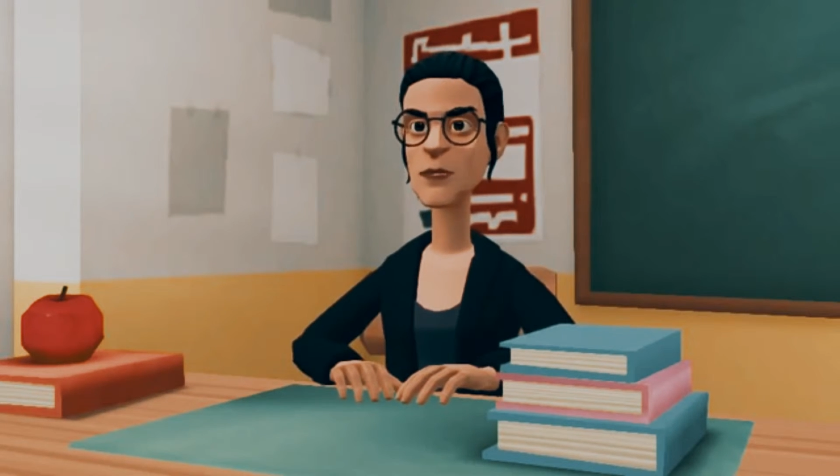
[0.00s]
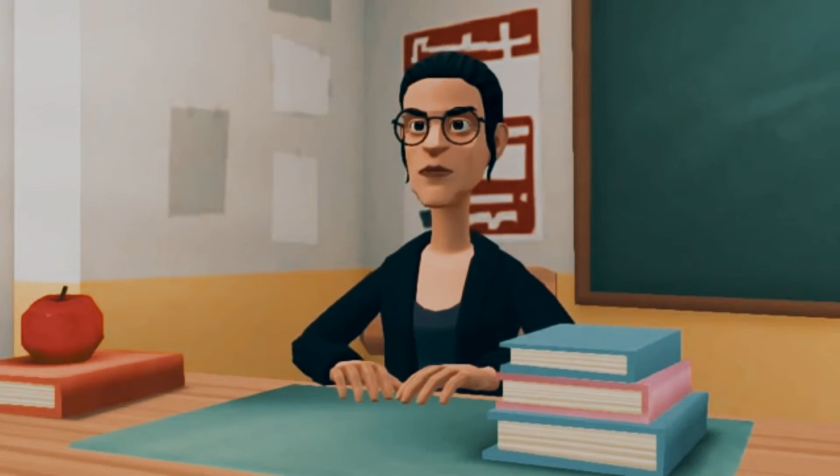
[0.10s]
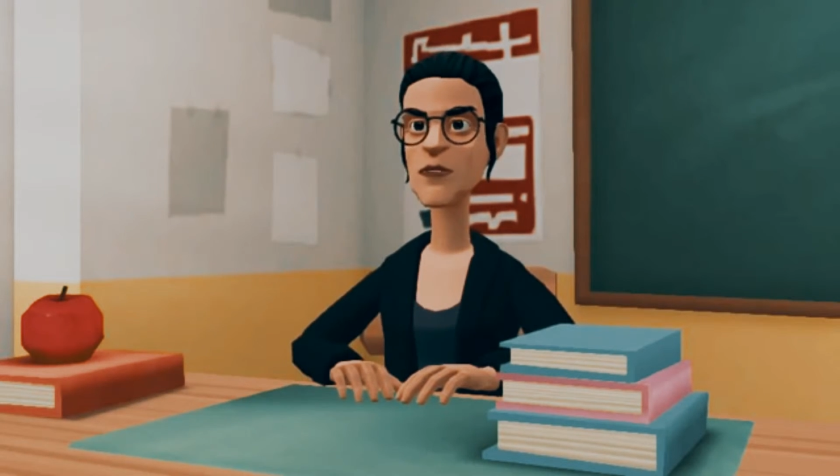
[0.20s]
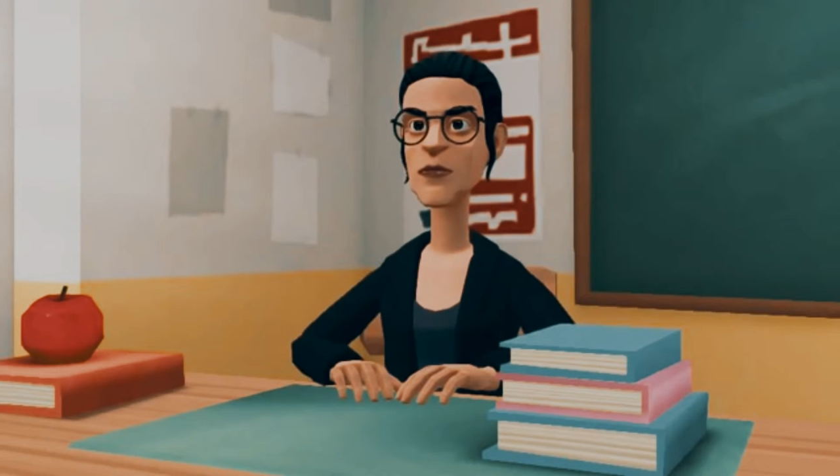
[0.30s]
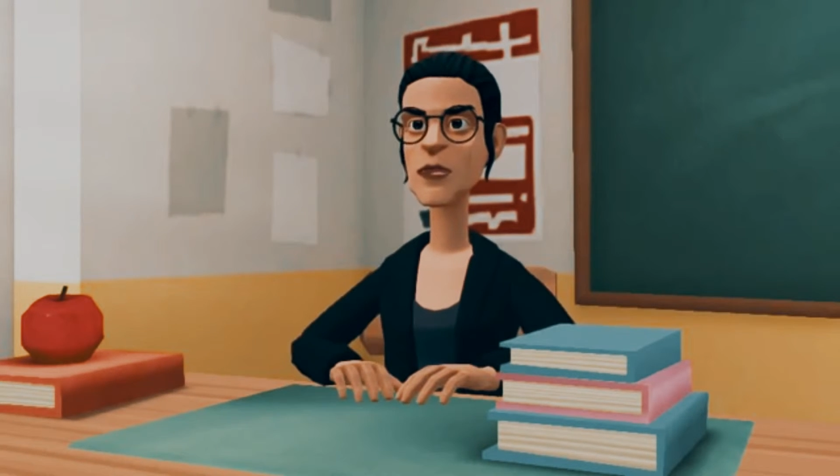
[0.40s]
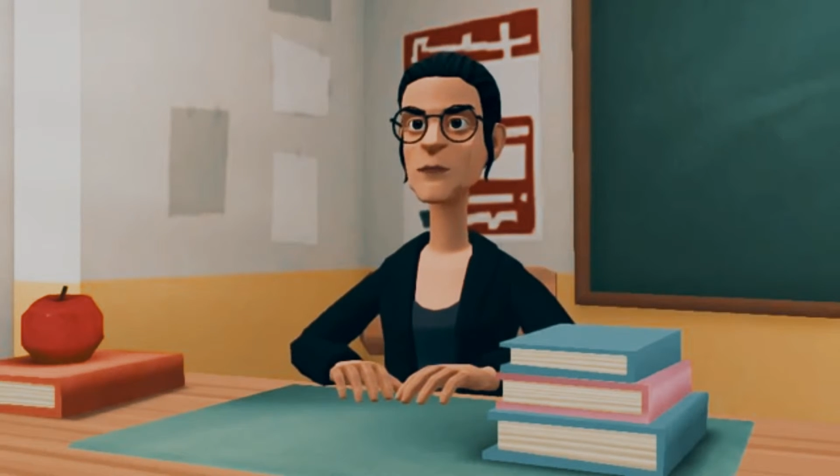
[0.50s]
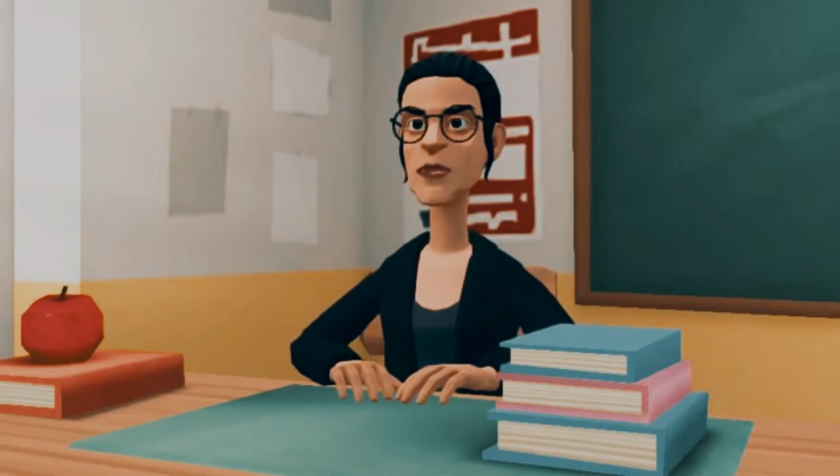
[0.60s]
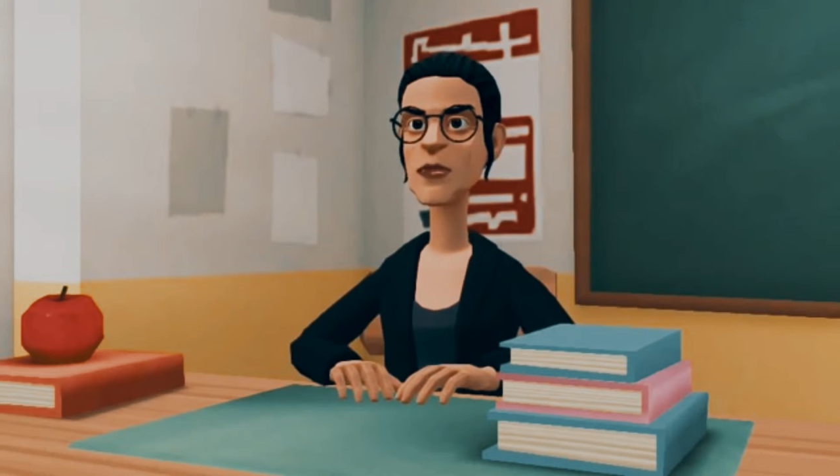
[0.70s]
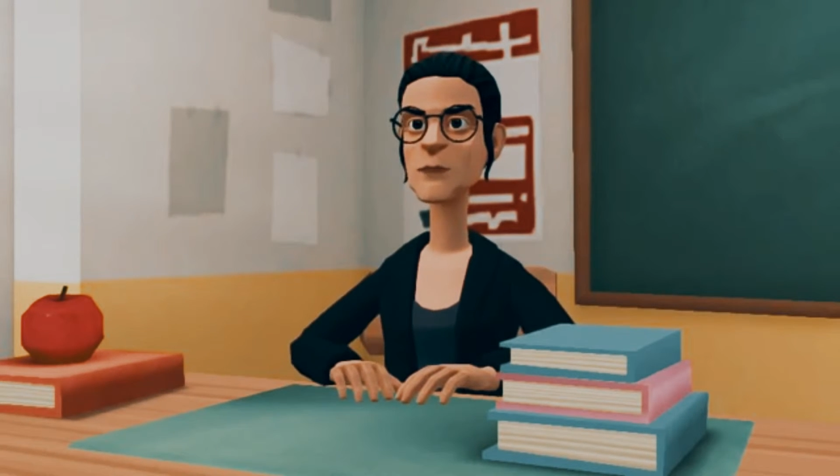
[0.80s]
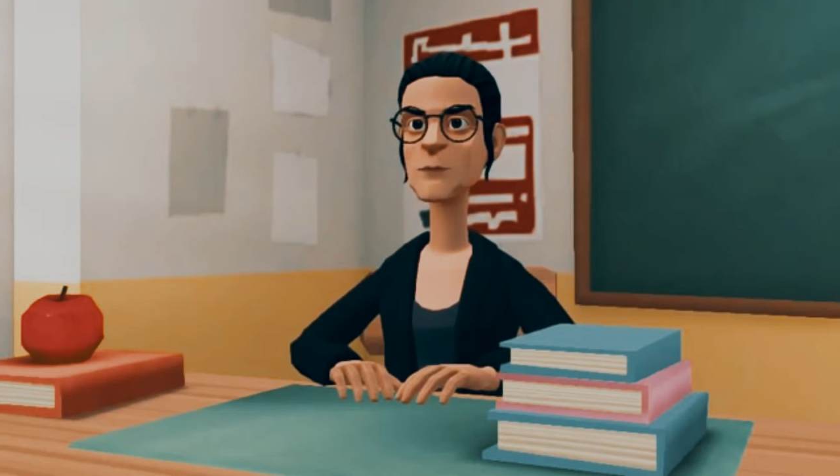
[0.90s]
If it's
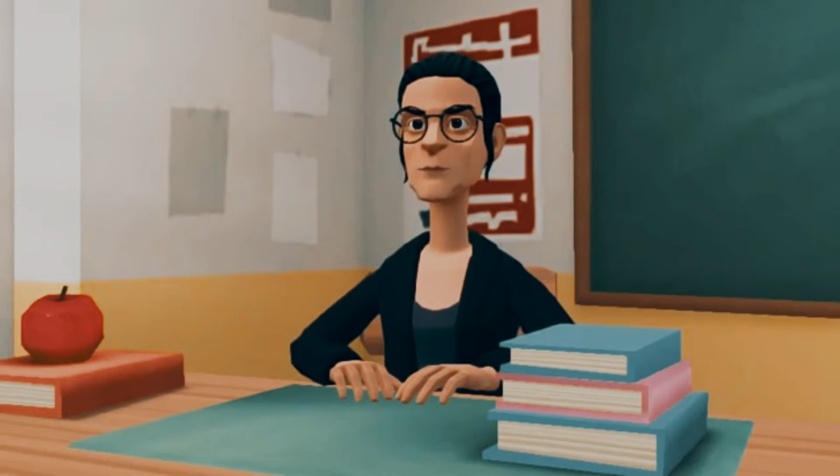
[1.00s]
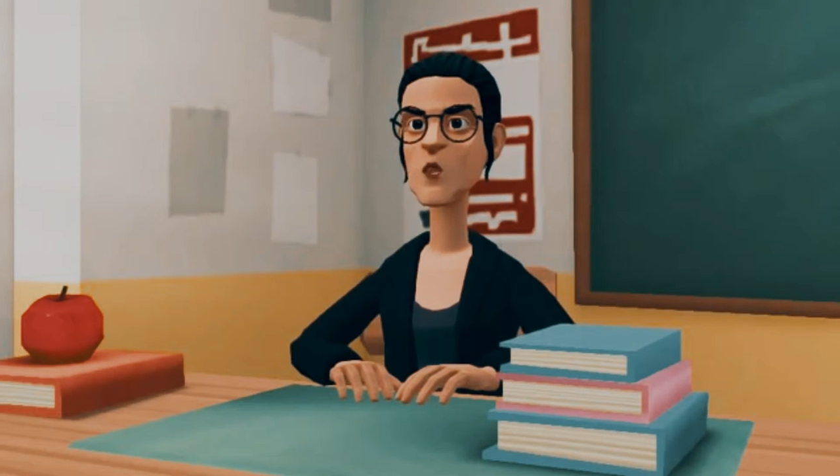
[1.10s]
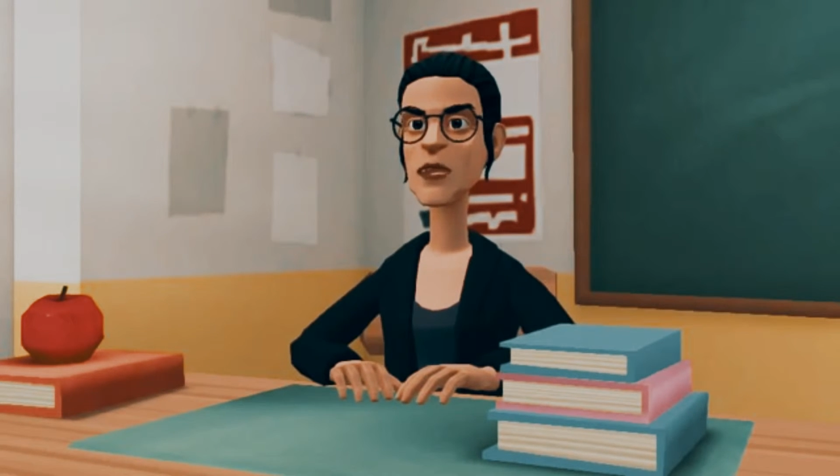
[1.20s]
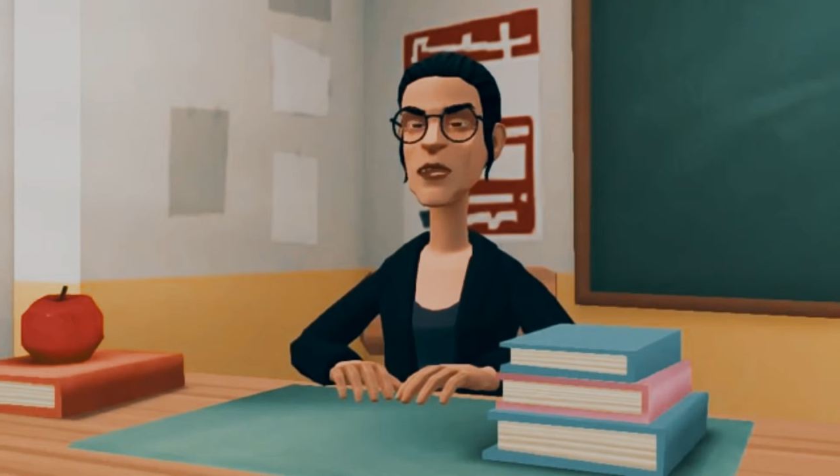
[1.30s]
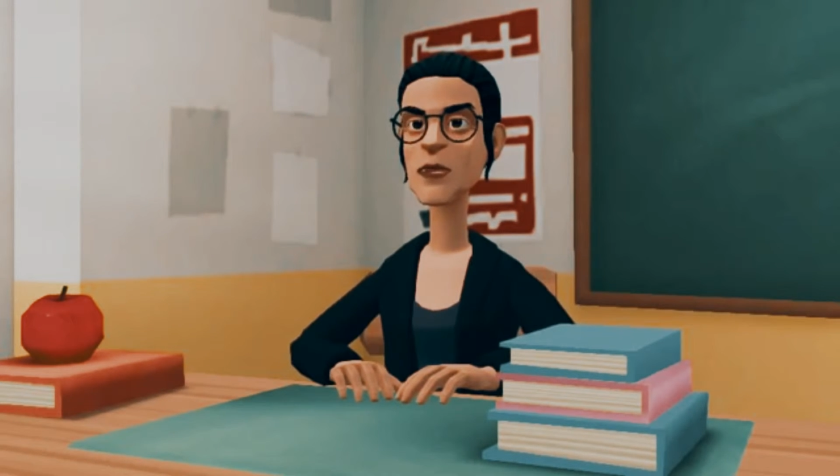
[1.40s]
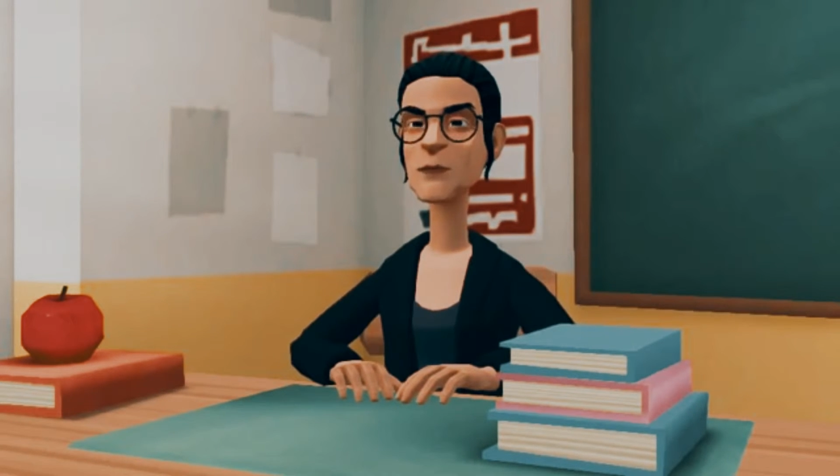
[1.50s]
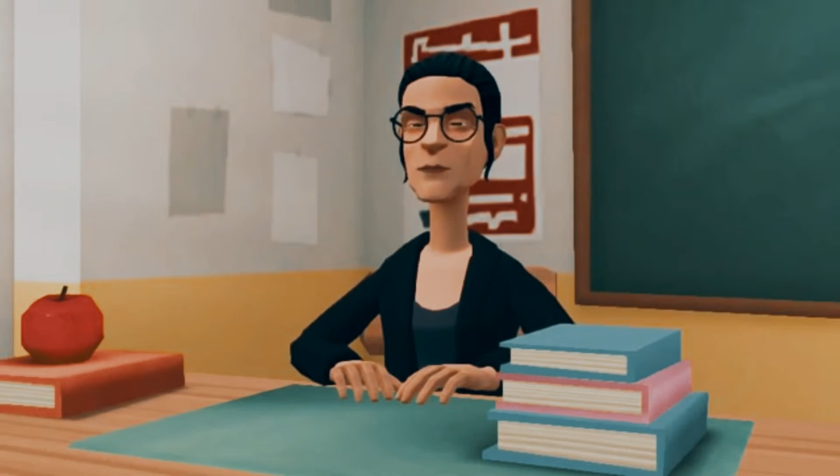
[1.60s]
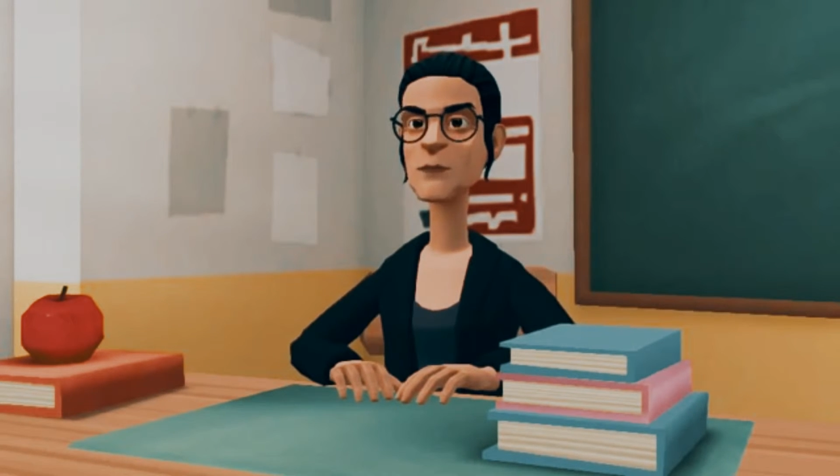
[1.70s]
something important,